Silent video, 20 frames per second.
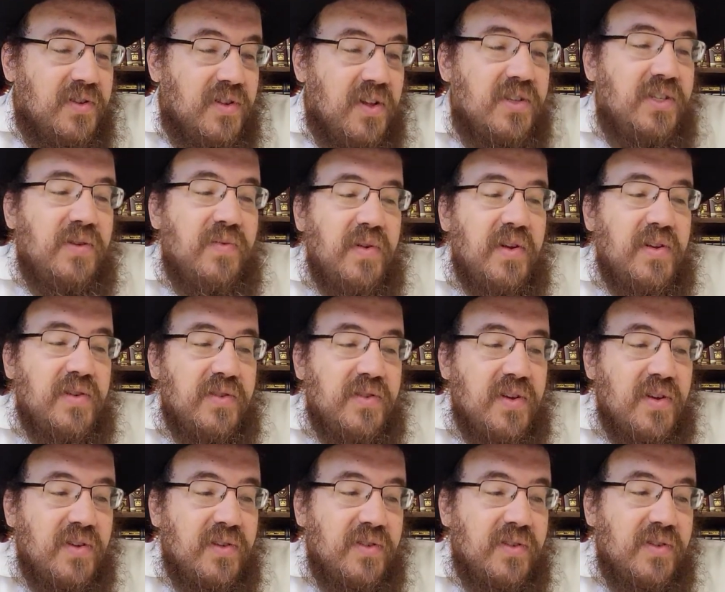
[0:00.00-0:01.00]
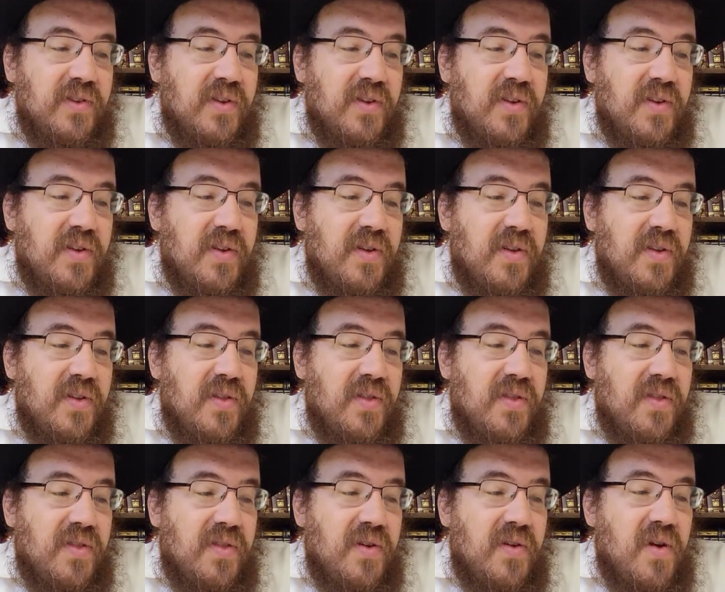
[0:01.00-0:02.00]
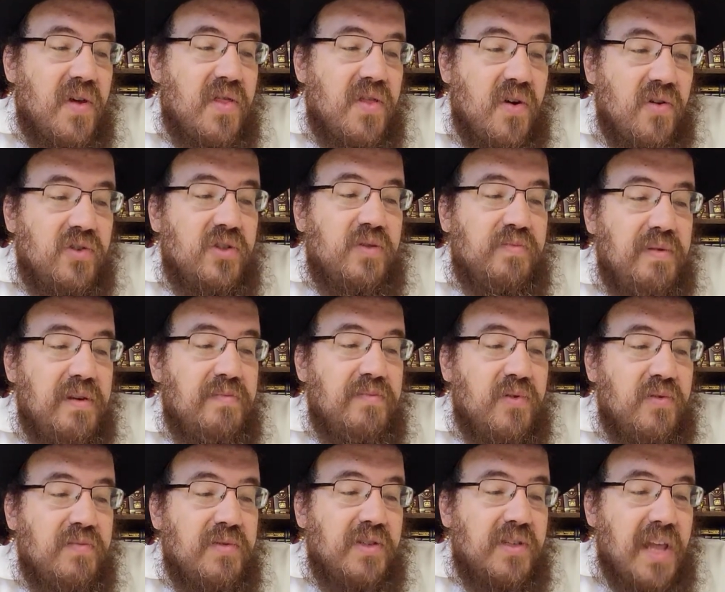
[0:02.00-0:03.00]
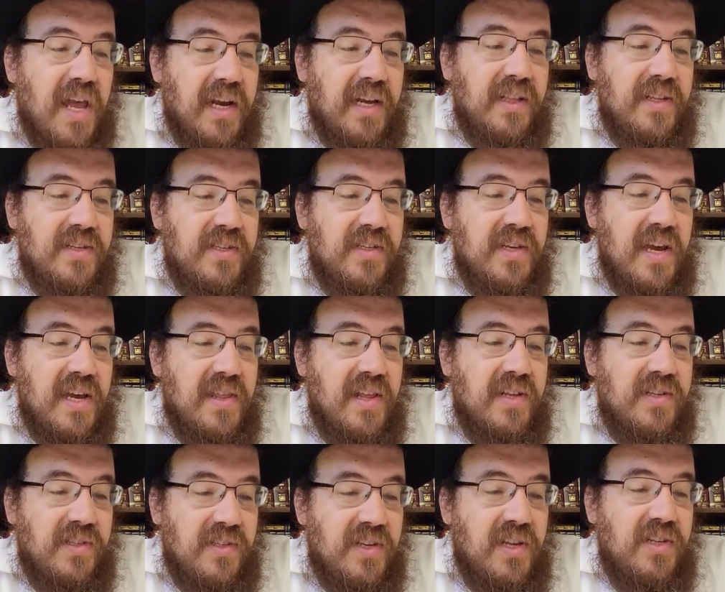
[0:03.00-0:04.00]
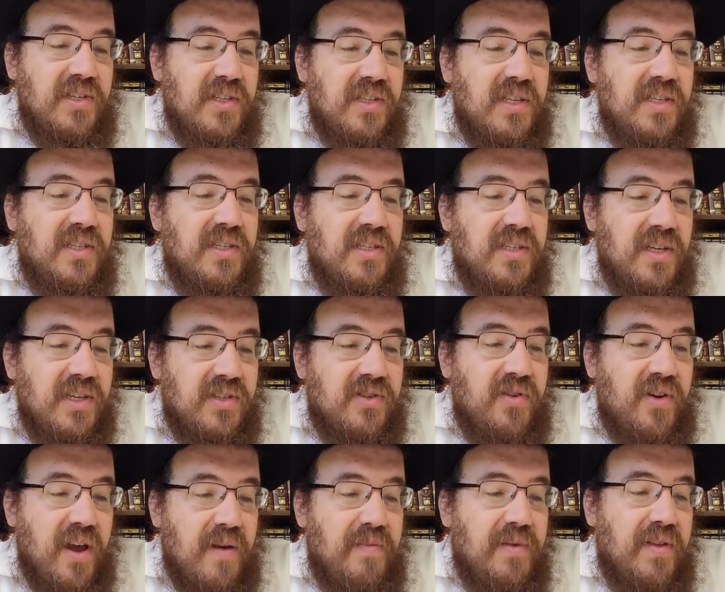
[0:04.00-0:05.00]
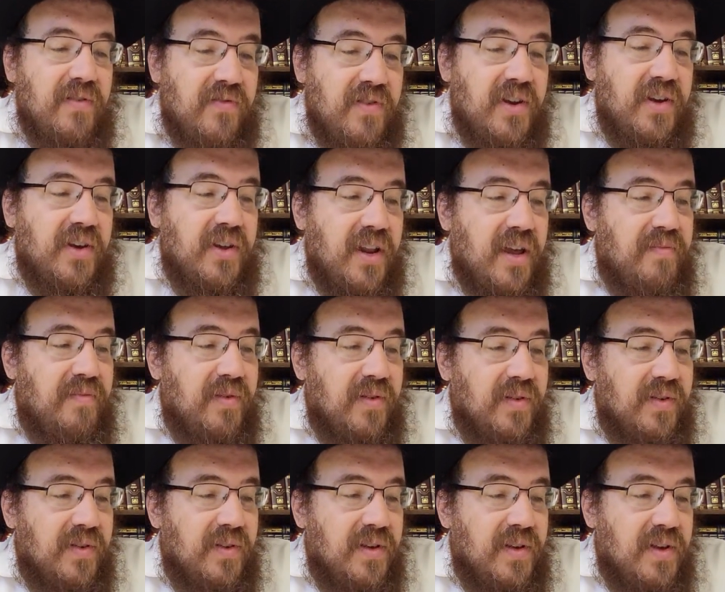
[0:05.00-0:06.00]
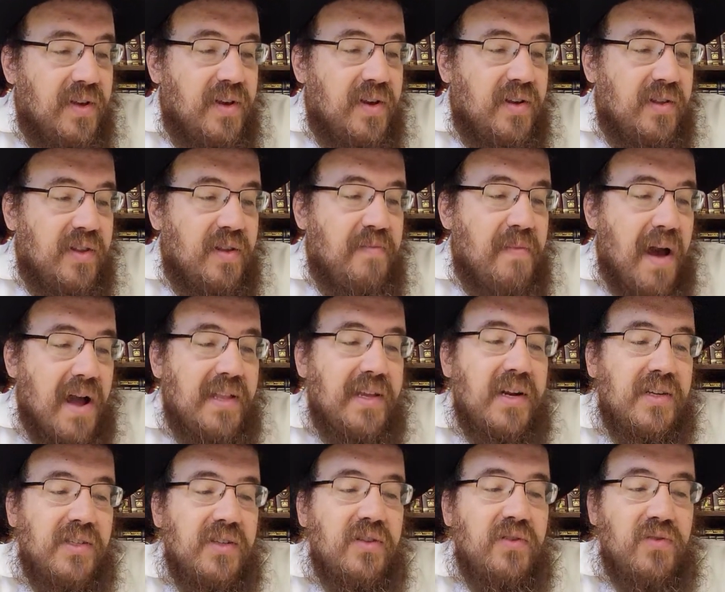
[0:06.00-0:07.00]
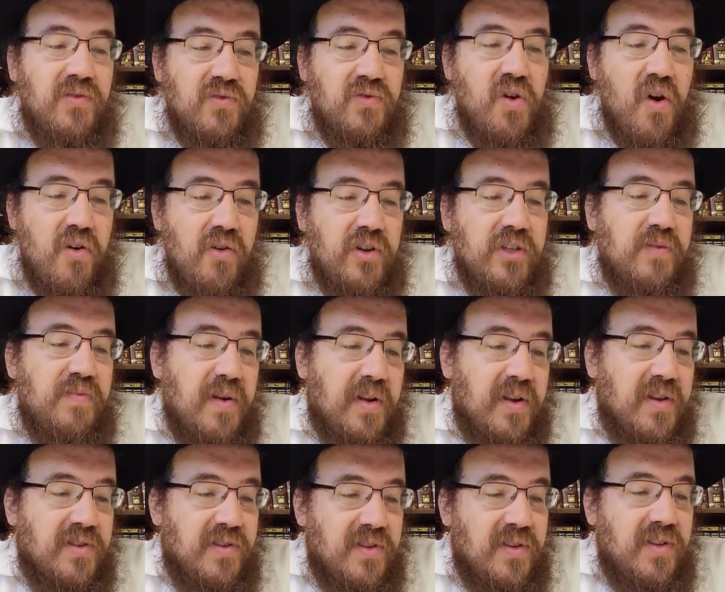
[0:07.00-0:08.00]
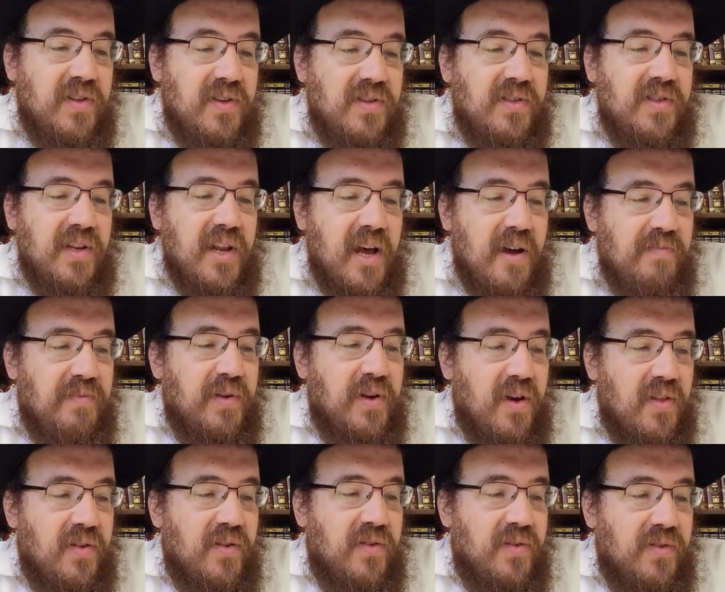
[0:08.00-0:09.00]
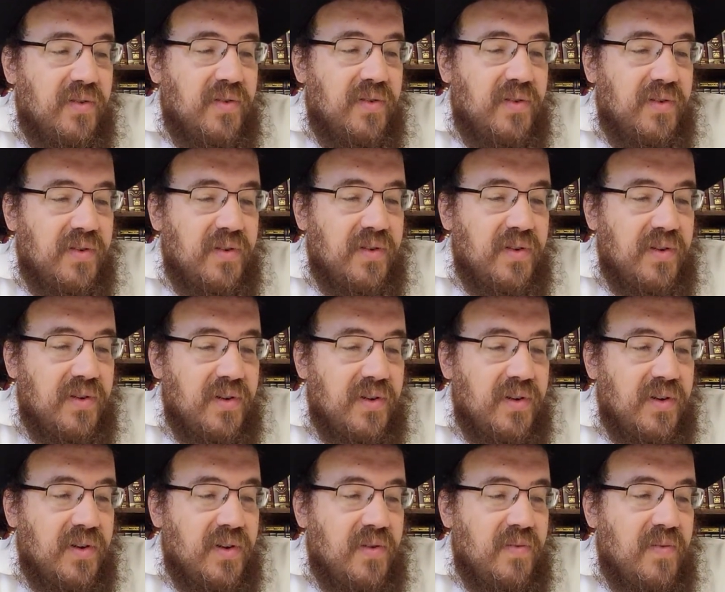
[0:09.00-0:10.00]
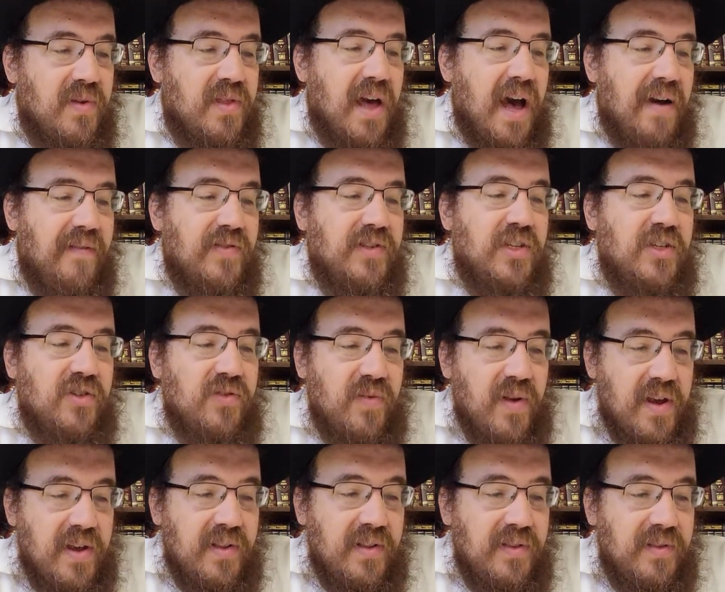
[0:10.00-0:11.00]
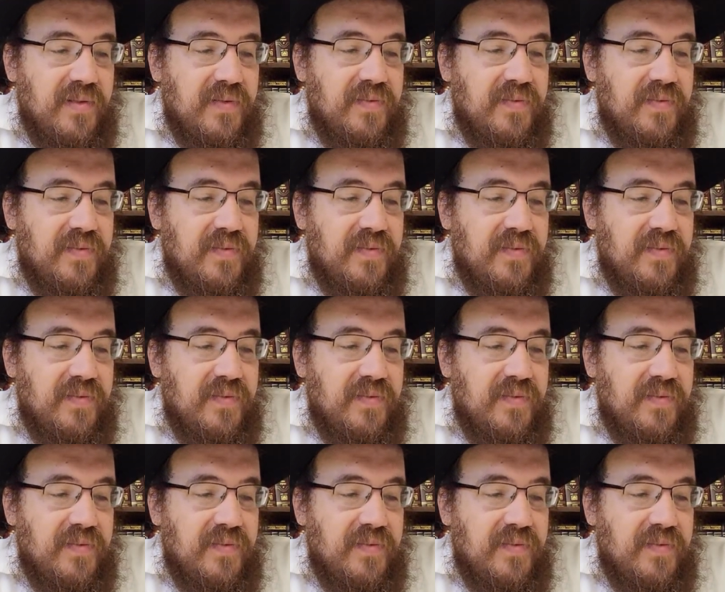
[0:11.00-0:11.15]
So let's see what he says. There are those people who mistakenly say that since the sixth Rebbe, the Frierdiker Rebbe, demanded us to learn Torah, spread Chassidus, and help another with Avos Yisrael,